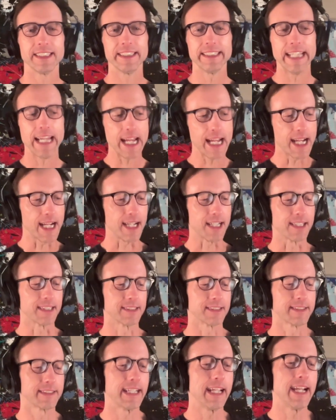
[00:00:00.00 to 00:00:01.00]
Yeah,
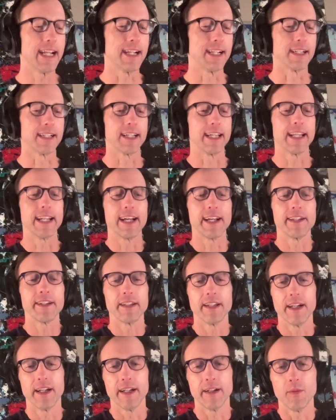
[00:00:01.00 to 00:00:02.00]
yeah. And I,
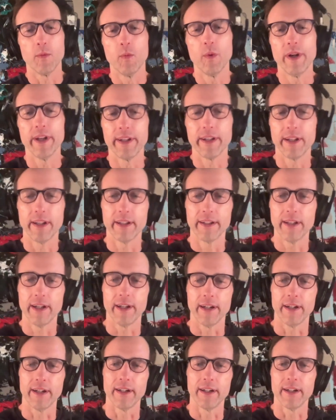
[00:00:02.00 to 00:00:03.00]
at what
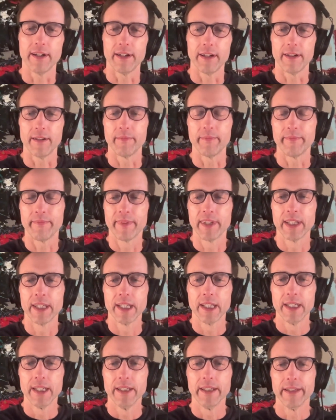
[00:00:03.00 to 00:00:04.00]
um,
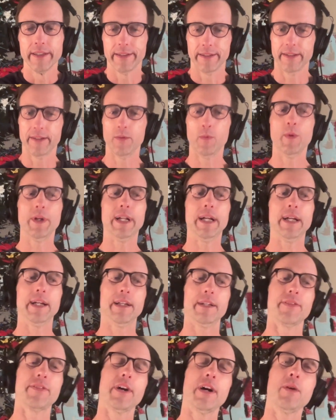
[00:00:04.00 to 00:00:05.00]
what
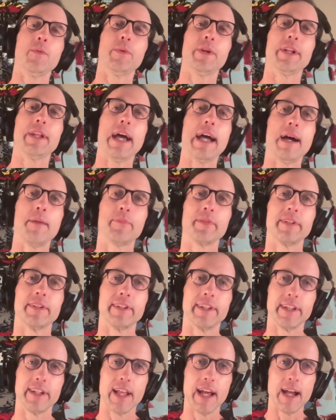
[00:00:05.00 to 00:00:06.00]
I thought would happen
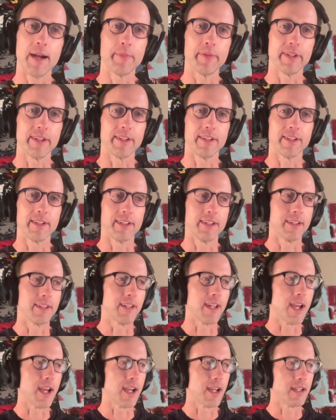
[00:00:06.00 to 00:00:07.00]
did happen
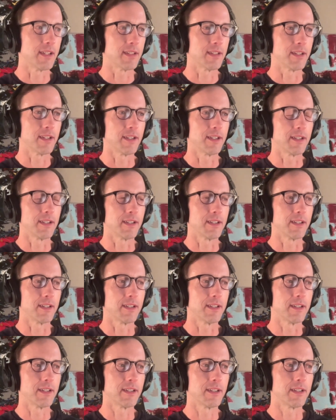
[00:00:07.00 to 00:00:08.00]
in that
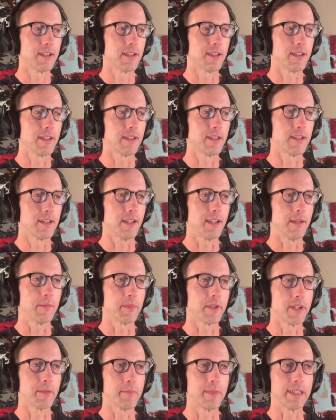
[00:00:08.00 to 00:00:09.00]
uh,
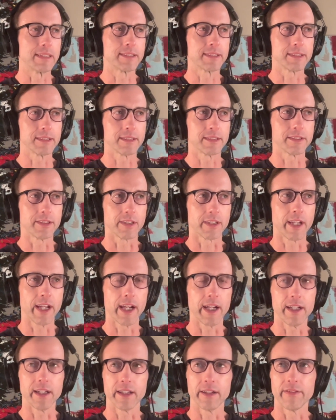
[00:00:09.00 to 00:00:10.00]
I'm going my
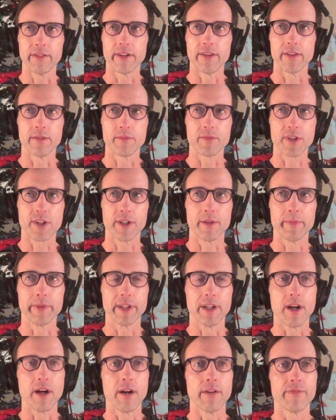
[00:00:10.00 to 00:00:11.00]
circadian rhythm's going to
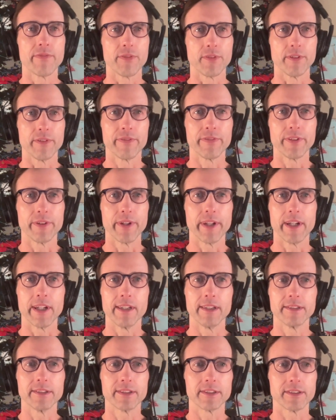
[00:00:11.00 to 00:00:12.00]
be off for a few
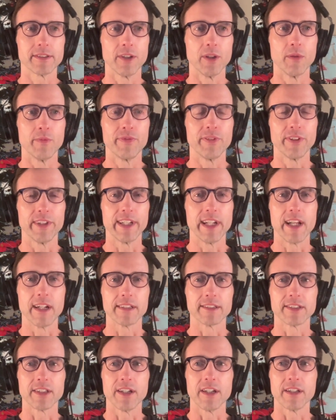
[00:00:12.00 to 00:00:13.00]
days. Hopefully, not
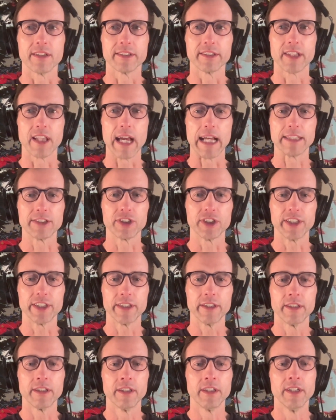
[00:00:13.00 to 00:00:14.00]
as long as last
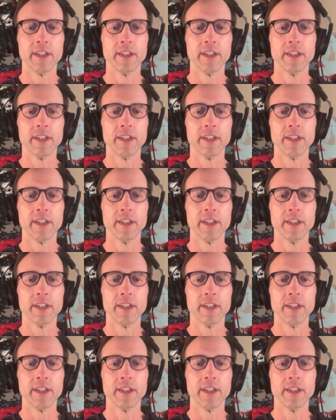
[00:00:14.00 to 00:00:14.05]
year.